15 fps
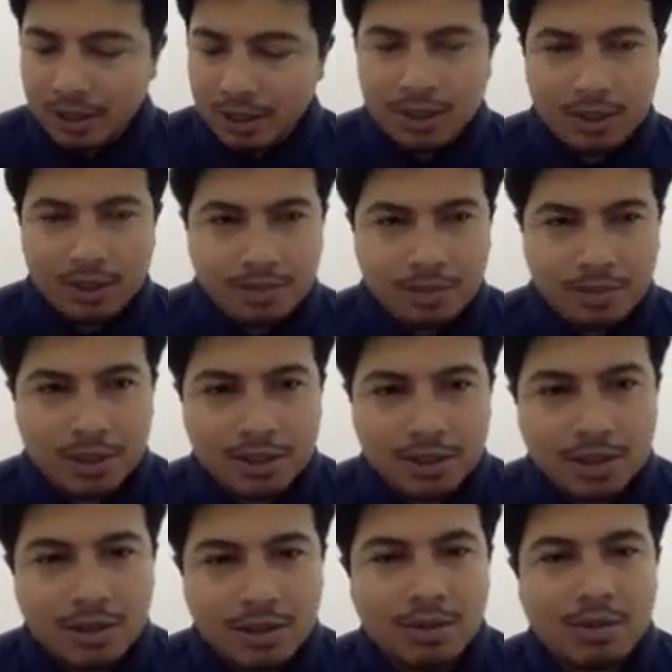in the
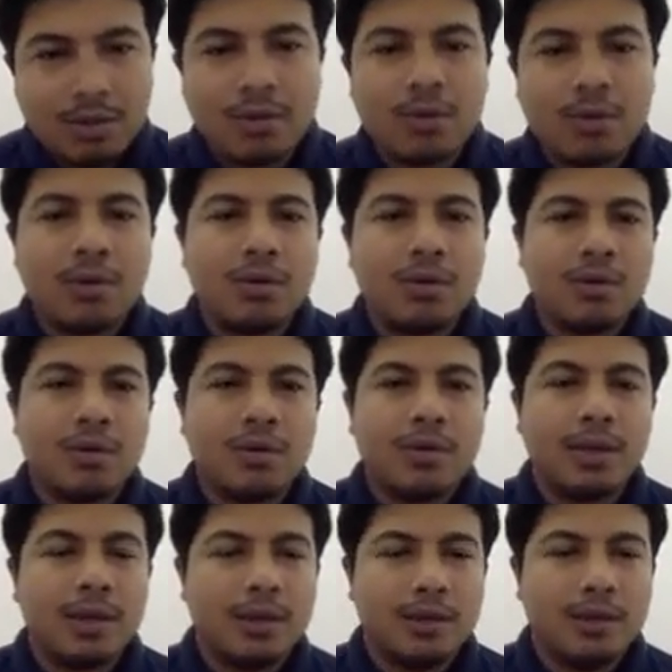present or
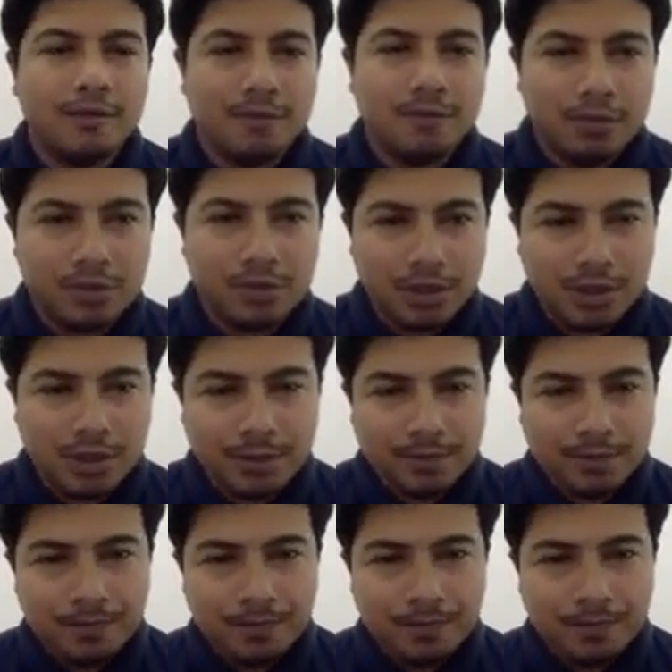in the future.